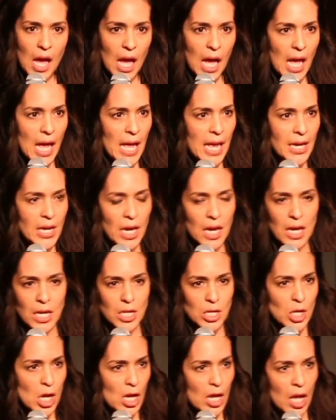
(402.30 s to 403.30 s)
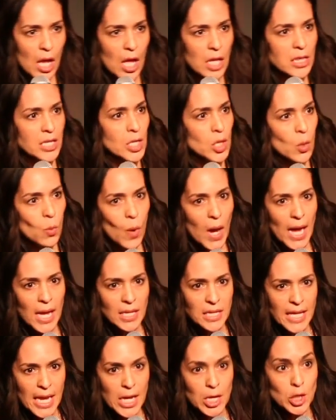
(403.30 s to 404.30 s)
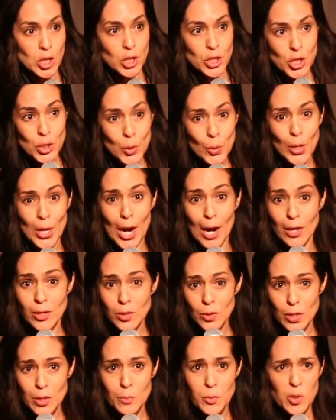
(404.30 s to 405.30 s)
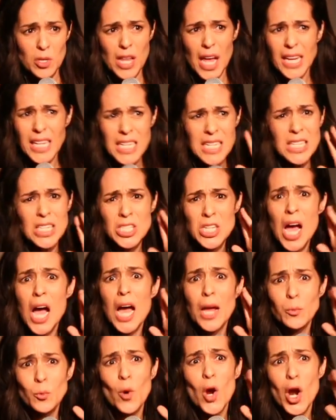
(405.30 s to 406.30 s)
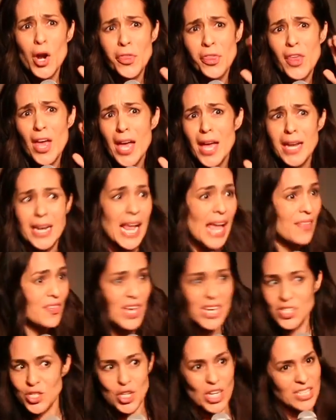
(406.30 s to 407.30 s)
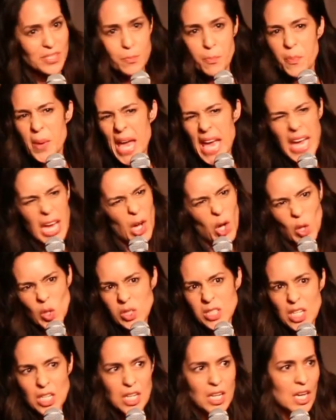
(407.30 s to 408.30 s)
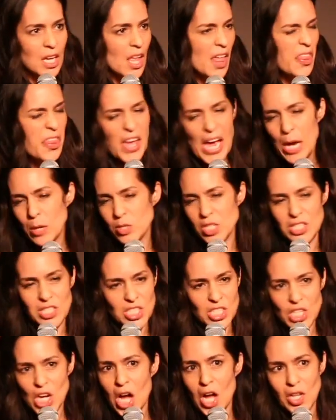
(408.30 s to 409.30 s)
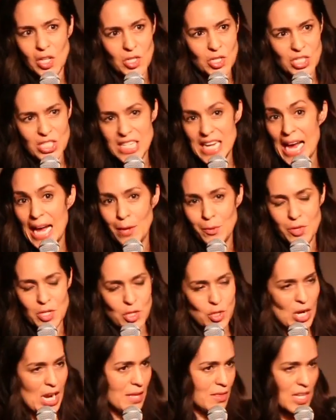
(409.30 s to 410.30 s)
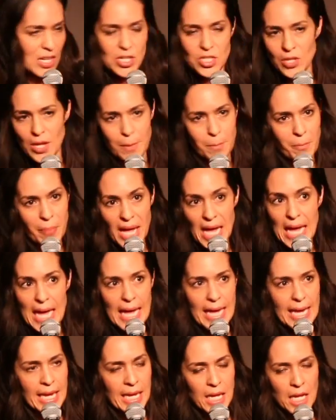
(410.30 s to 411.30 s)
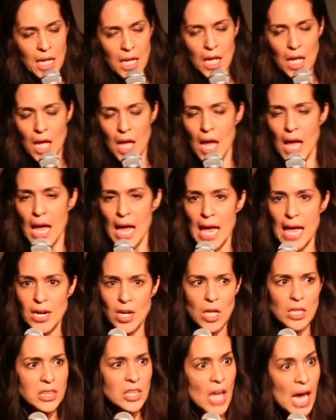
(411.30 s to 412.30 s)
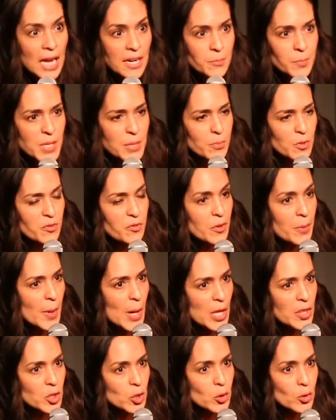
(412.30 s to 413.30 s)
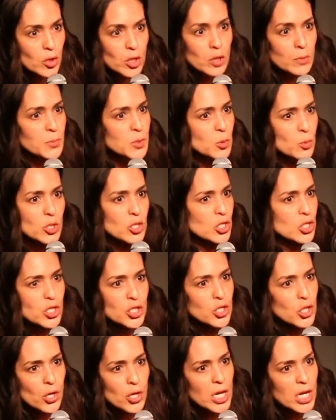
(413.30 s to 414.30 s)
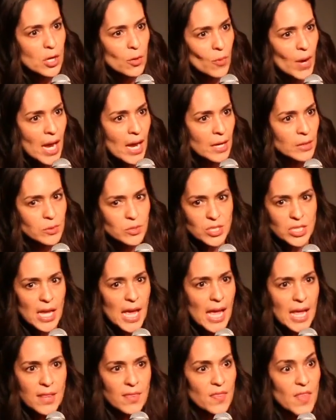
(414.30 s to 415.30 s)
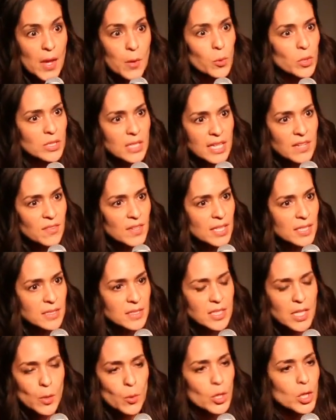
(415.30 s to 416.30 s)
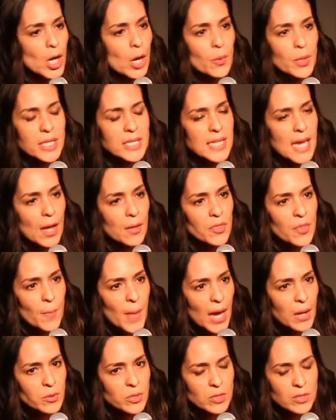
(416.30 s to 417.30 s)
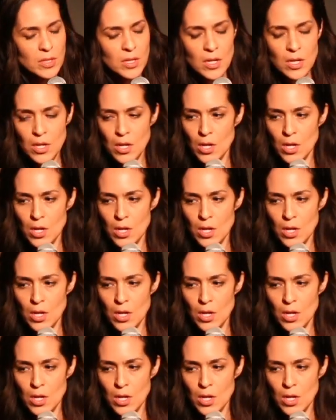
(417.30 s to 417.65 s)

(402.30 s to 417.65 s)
And a little while later, two in our group were like, it's not worth it. And they just bailed. Thousands of dollars down the drain. They're like, bye. And a lot of people from other groups were just turning around and they were leaving. They were going down the mountain.